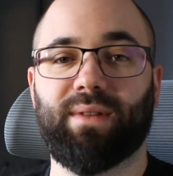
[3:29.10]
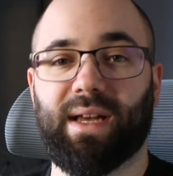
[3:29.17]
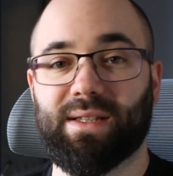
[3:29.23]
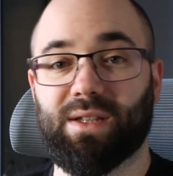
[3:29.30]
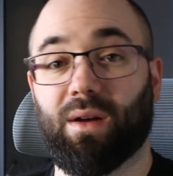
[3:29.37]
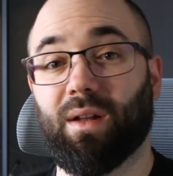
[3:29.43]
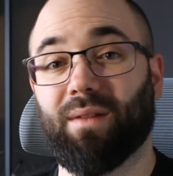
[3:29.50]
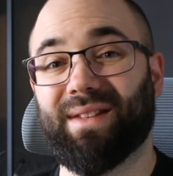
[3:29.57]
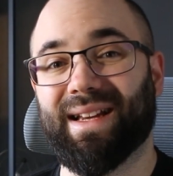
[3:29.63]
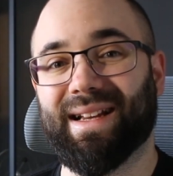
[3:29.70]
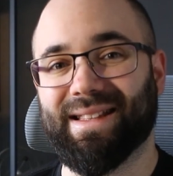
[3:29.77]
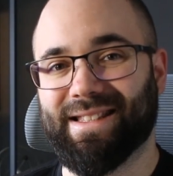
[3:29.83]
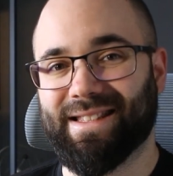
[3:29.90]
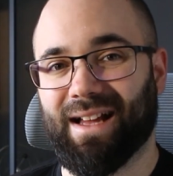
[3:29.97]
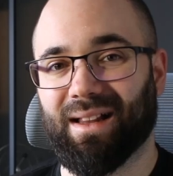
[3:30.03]
does all of the
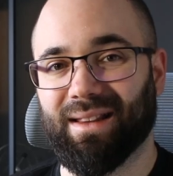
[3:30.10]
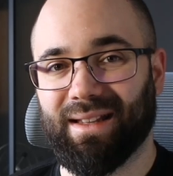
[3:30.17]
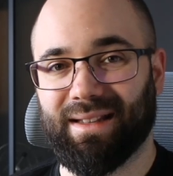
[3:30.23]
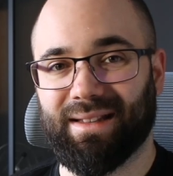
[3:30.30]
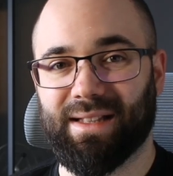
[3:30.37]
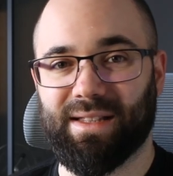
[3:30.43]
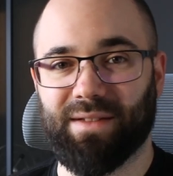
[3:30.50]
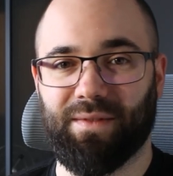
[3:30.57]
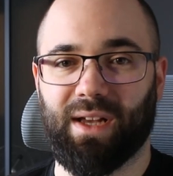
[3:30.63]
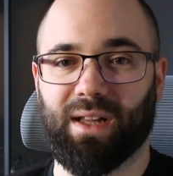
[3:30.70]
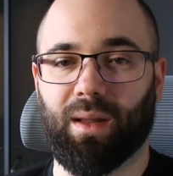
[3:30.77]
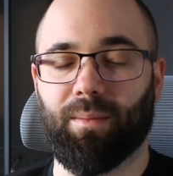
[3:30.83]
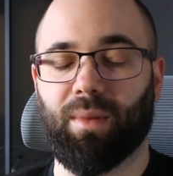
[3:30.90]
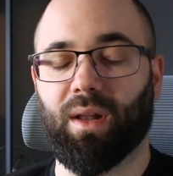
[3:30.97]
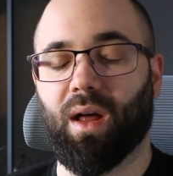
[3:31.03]
consulting that's
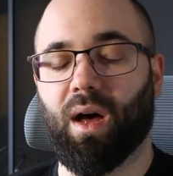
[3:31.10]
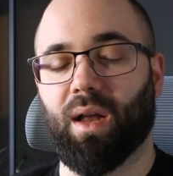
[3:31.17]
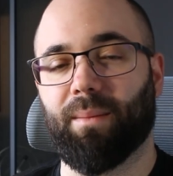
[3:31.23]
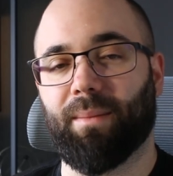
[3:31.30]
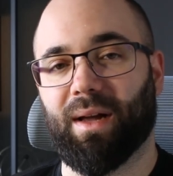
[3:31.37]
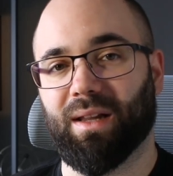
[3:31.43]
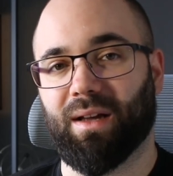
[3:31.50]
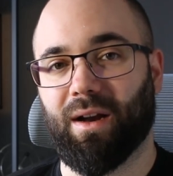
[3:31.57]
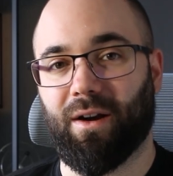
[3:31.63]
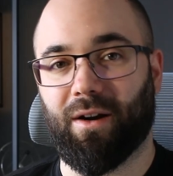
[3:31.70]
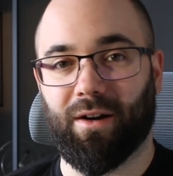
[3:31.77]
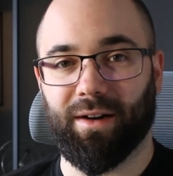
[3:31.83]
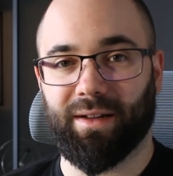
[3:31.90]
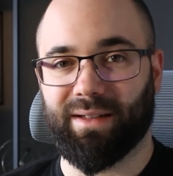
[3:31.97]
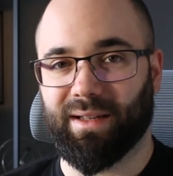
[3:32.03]
available on
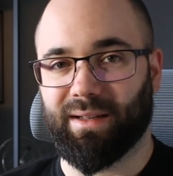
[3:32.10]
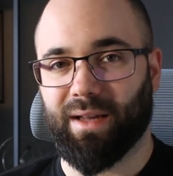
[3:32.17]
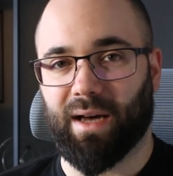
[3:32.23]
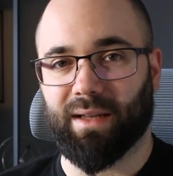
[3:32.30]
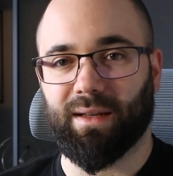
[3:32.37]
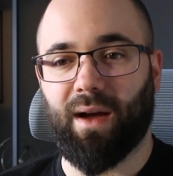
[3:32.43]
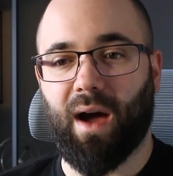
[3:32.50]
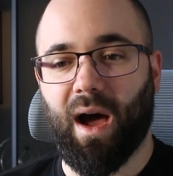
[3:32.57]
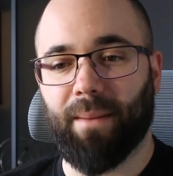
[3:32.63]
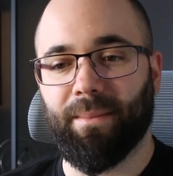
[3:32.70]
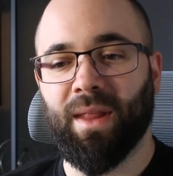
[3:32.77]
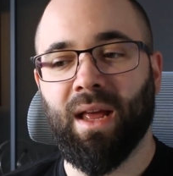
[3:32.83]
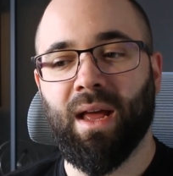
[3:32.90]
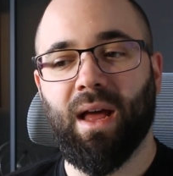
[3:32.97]
balkanarchitect.com,